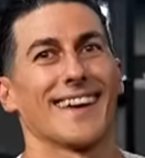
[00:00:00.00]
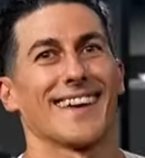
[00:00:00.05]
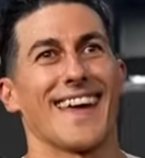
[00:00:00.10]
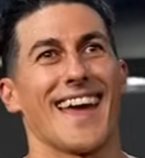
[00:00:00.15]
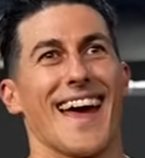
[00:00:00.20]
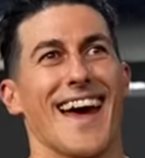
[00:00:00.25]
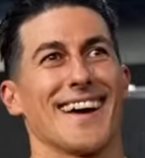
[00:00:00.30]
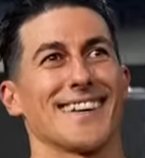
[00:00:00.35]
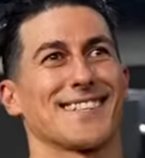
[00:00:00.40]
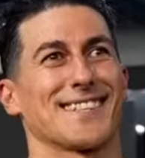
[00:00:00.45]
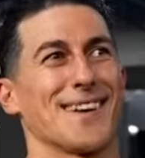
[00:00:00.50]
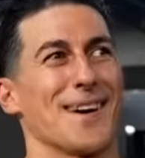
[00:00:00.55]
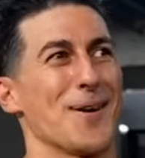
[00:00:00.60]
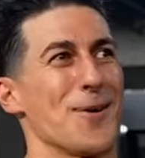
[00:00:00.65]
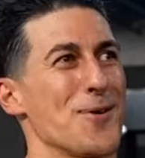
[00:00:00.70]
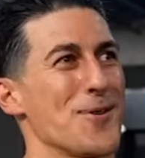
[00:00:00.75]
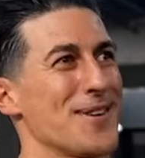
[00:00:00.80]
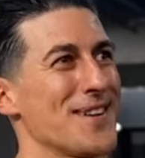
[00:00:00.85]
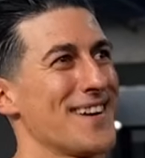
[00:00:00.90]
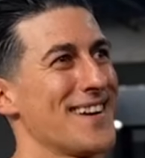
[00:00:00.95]
yeah,
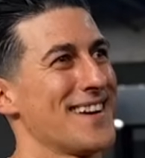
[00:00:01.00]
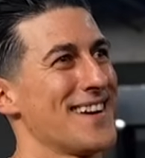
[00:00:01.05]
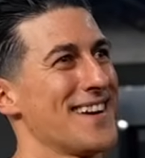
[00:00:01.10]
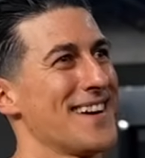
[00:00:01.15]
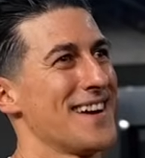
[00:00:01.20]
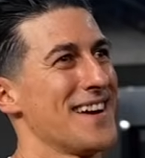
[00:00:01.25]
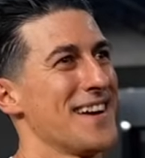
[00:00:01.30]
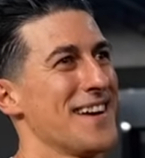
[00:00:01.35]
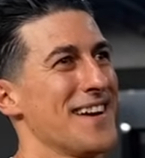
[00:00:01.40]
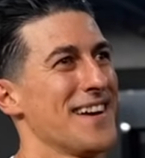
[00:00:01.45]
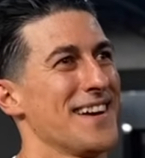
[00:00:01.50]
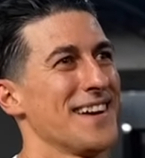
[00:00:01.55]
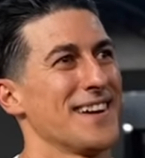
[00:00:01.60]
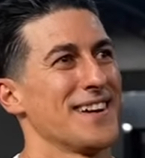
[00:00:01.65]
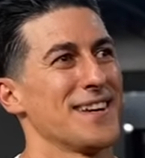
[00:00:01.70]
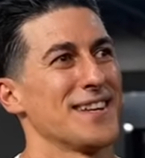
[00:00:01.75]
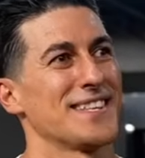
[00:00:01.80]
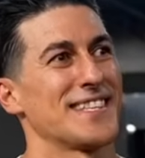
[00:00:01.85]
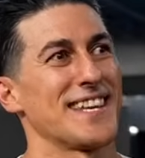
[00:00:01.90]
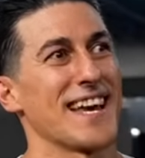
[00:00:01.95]
so
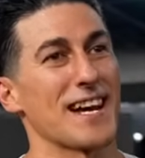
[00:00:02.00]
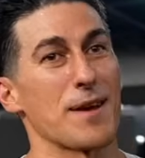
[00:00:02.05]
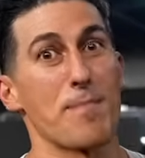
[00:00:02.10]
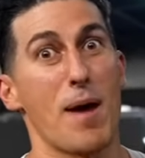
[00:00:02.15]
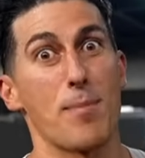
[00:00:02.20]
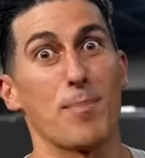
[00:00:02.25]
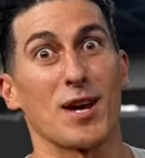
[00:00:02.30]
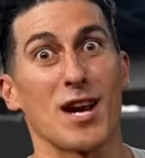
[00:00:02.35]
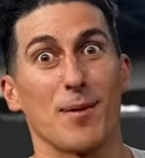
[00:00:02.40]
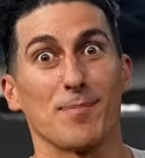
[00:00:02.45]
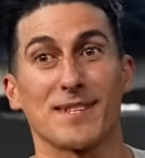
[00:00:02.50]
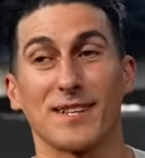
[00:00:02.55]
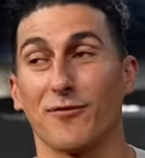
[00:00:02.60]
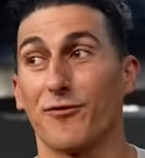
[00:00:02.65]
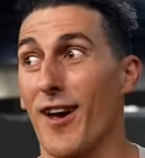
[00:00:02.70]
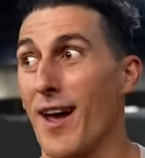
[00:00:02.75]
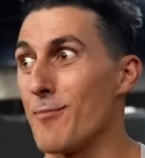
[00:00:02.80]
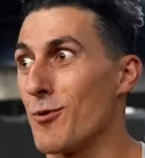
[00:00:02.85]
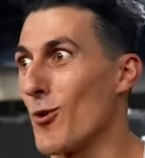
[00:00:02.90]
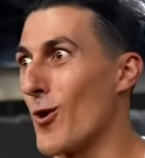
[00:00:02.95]
second baby comes in
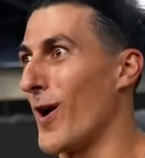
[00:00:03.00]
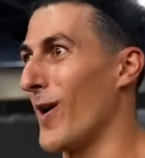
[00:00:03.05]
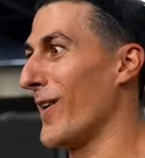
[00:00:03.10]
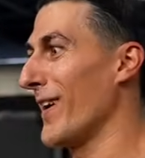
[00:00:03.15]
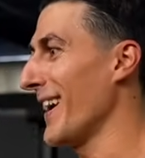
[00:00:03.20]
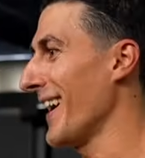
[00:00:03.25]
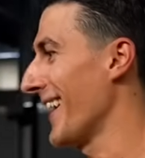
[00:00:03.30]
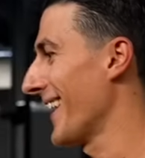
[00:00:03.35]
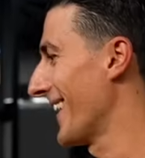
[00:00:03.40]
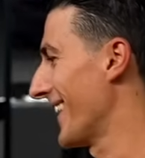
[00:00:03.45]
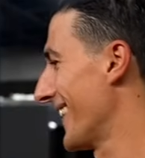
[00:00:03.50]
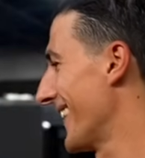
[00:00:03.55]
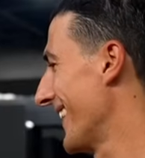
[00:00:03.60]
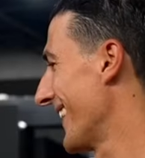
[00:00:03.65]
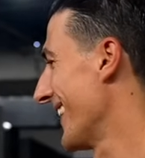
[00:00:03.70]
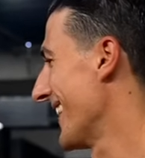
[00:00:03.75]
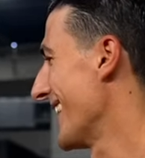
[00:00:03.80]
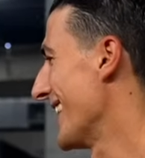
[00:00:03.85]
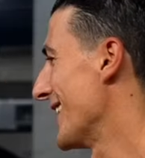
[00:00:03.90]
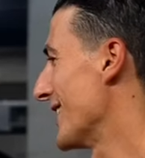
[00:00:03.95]
February.
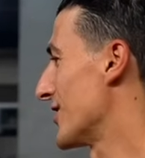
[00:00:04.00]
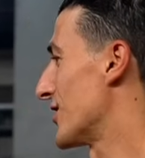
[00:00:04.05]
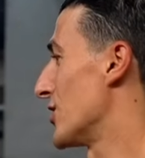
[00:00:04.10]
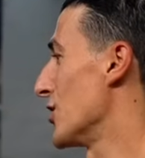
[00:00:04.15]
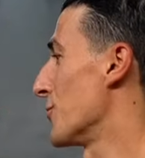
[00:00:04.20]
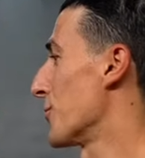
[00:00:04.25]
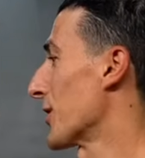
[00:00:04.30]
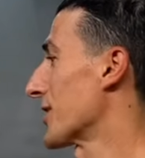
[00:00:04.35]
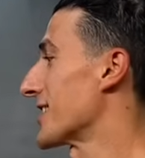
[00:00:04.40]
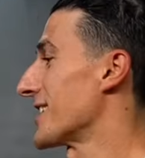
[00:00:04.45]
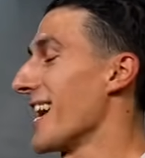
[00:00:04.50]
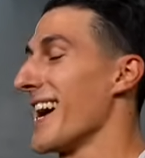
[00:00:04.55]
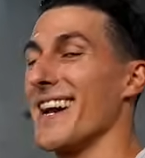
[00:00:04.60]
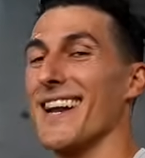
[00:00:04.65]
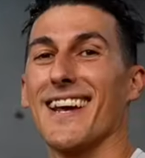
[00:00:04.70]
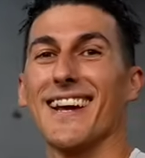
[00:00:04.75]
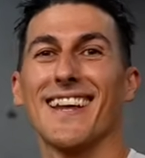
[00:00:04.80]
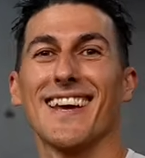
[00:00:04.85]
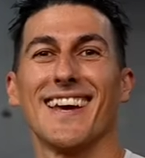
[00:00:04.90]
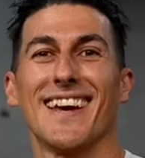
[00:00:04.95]
Super
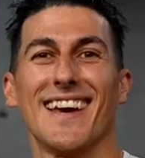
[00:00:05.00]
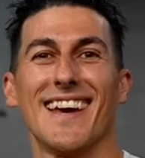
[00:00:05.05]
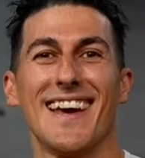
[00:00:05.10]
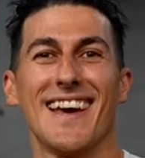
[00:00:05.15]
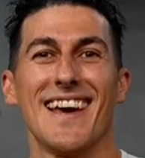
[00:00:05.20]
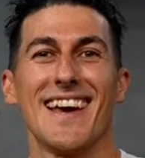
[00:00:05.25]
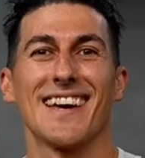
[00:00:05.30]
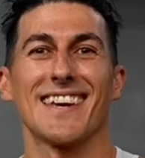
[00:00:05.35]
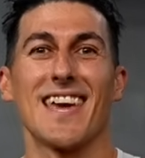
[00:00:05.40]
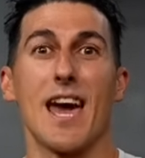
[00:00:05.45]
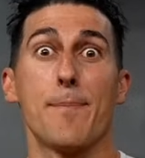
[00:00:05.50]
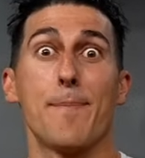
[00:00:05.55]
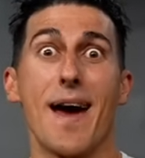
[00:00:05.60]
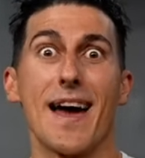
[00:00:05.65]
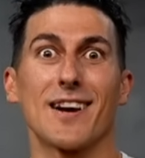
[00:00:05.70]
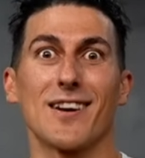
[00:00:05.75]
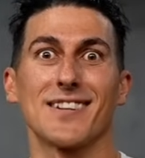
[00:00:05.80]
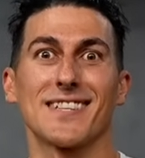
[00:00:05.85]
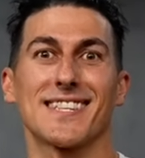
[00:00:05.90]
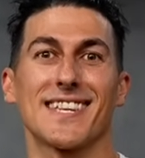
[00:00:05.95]
excited. Get
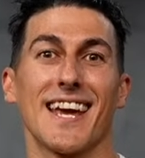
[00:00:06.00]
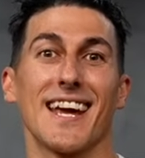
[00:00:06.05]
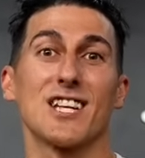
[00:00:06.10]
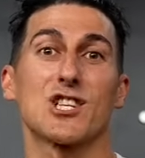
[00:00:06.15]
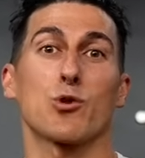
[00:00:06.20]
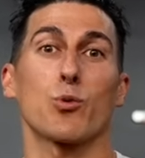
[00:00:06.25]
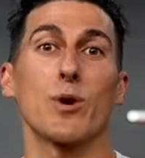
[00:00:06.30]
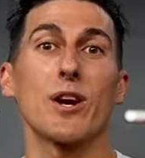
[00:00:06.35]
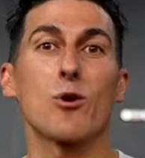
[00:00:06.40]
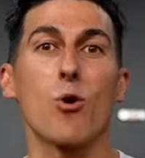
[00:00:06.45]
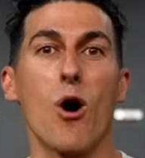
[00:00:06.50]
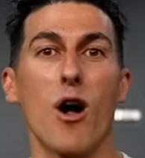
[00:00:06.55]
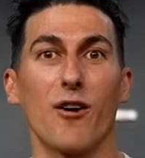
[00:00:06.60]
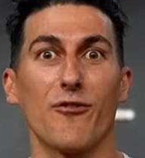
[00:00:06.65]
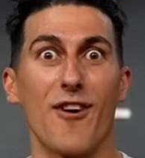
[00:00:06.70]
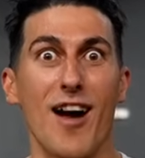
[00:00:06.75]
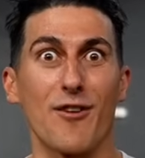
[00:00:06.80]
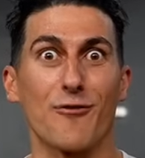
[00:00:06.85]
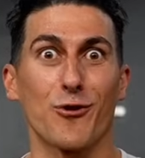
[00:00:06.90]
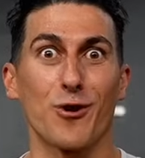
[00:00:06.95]
back on stage,
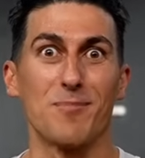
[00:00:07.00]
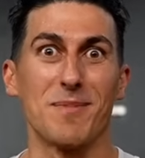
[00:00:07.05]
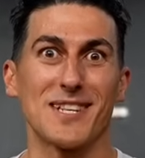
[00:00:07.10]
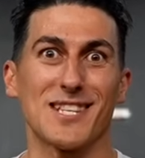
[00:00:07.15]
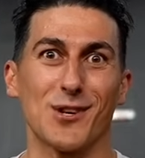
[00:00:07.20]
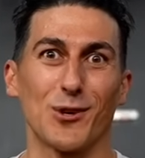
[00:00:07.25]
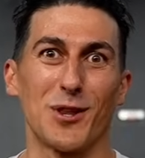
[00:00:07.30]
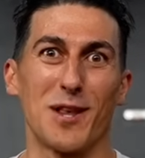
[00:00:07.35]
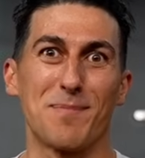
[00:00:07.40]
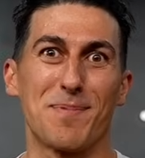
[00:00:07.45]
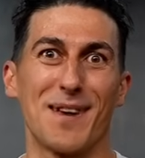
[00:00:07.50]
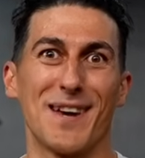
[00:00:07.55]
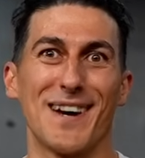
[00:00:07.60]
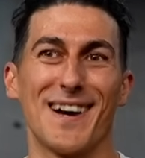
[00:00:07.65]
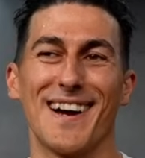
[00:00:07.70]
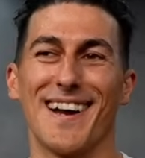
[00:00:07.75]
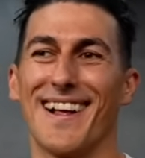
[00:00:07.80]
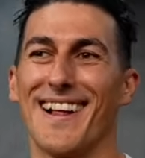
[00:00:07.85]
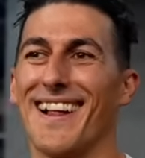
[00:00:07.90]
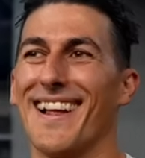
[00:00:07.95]
re-qualify for the Mr.
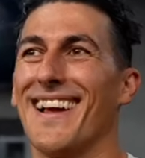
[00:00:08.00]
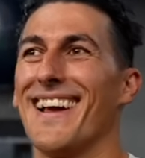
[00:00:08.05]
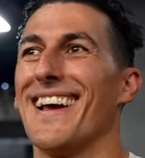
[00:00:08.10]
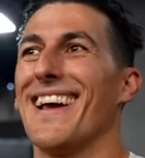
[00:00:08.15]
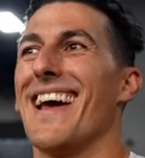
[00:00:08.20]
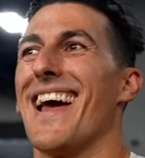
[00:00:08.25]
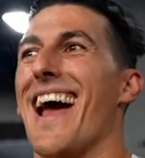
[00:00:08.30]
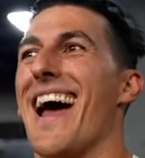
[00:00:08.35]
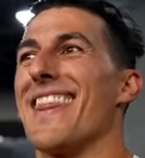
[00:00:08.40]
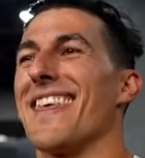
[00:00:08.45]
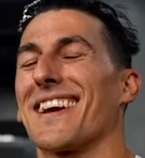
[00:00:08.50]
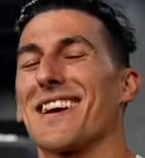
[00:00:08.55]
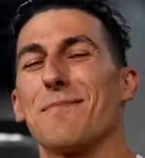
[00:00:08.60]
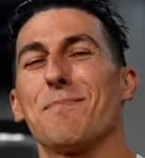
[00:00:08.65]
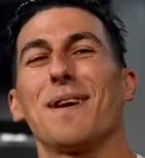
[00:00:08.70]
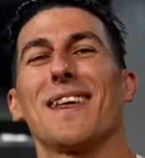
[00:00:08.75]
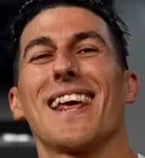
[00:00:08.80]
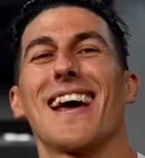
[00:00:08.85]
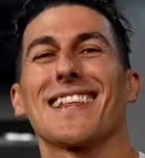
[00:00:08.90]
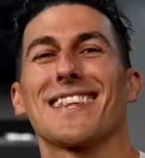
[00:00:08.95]
Olympia, and then
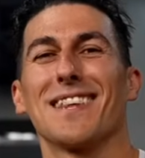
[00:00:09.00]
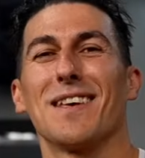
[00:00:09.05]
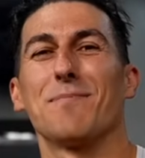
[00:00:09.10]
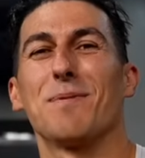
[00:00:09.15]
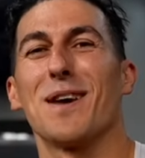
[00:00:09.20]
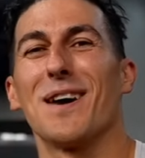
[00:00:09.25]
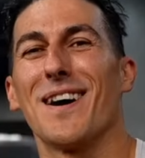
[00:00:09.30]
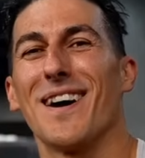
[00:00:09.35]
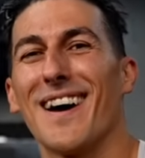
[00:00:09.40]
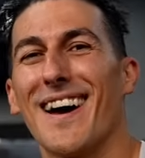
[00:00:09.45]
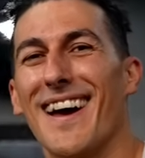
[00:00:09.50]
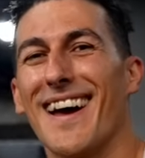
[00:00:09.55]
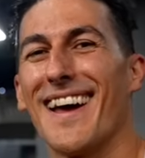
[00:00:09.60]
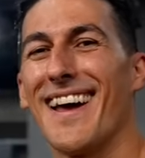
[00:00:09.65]
compete at Olympia.